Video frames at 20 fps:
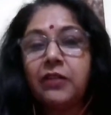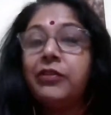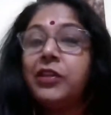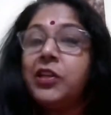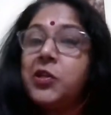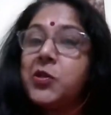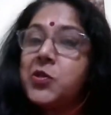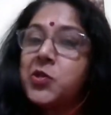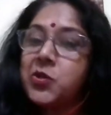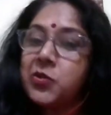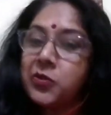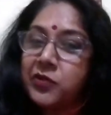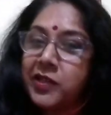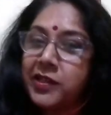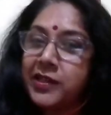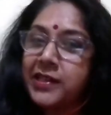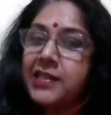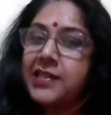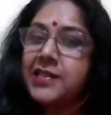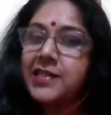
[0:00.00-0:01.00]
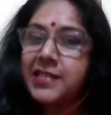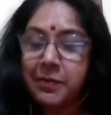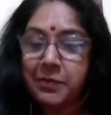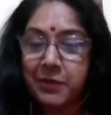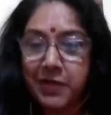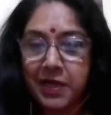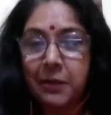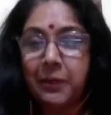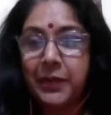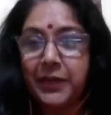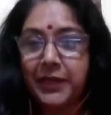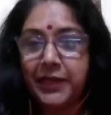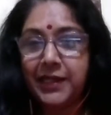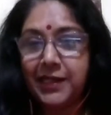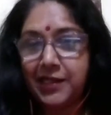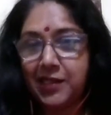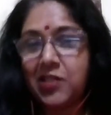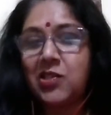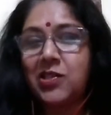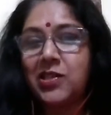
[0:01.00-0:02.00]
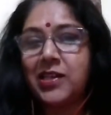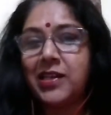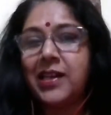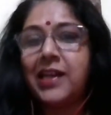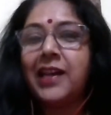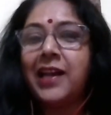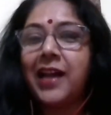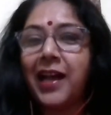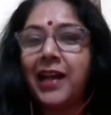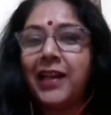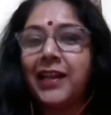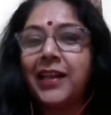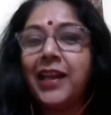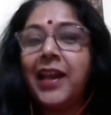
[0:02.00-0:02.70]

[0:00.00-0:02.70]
used to work in the same company, Krishnan and I,